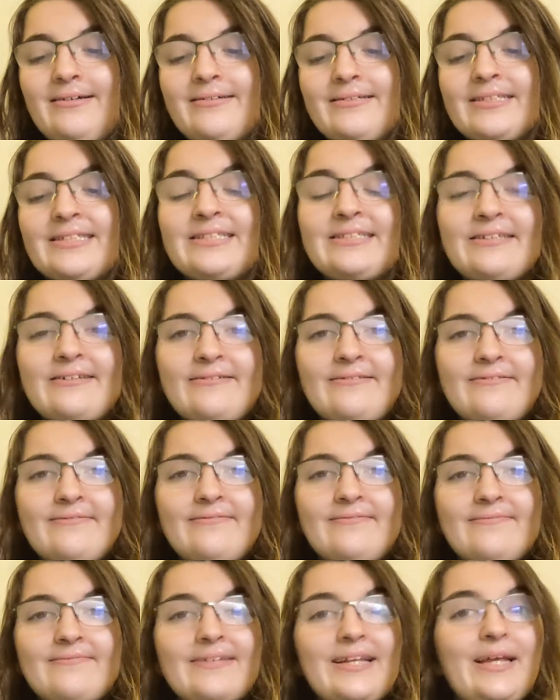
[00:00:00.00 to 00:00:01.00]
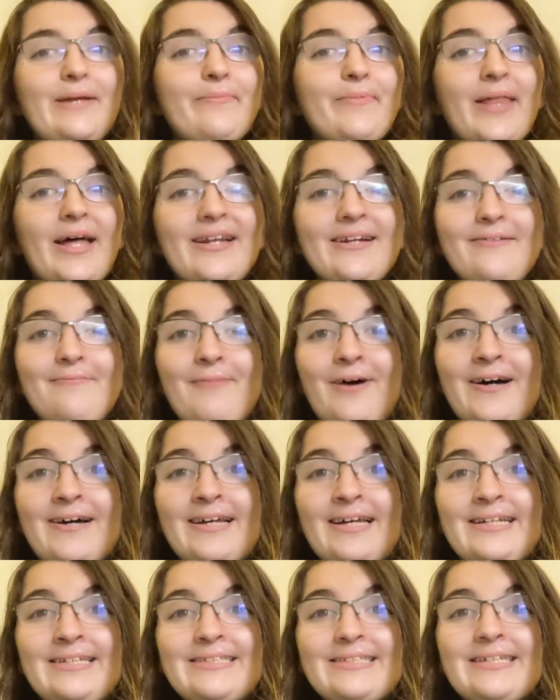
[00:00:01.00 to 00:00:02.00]
So keep that in
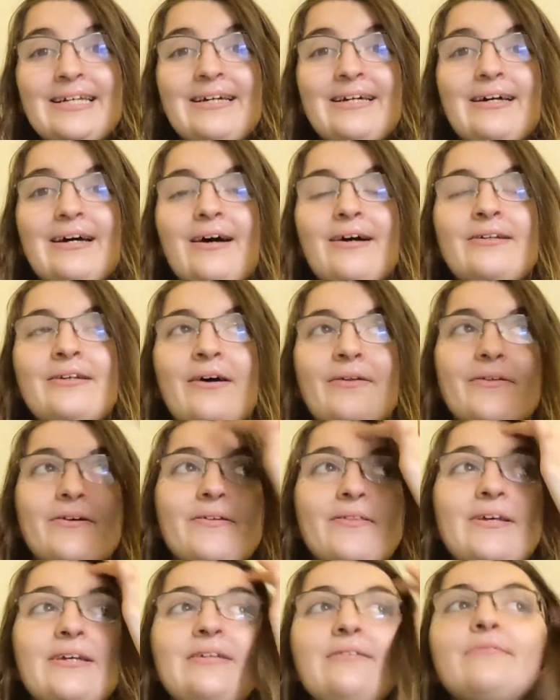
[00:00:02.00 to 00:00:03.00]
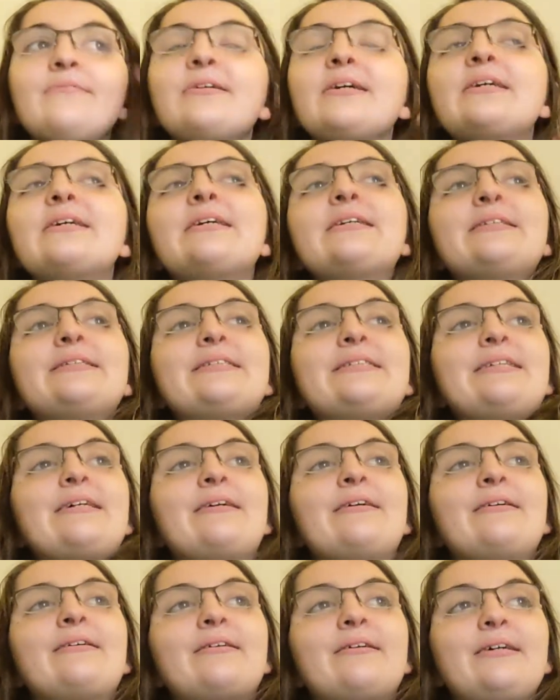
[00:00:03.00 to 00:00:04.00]
mind. Another thing you can
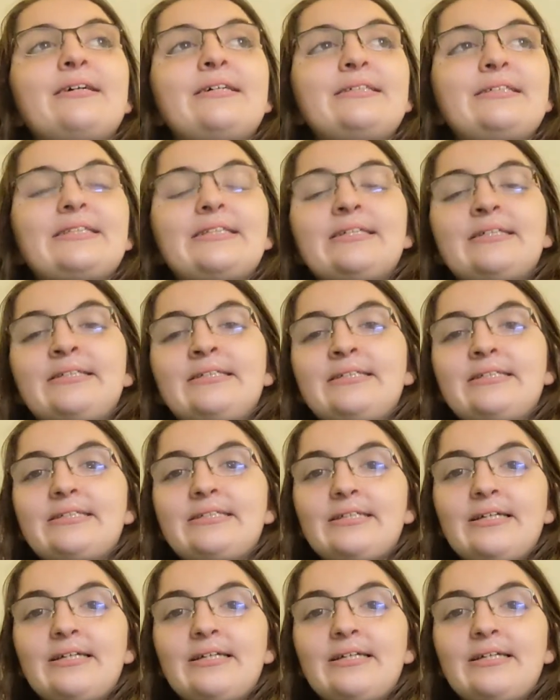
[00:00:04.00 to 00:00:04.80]
consider is that,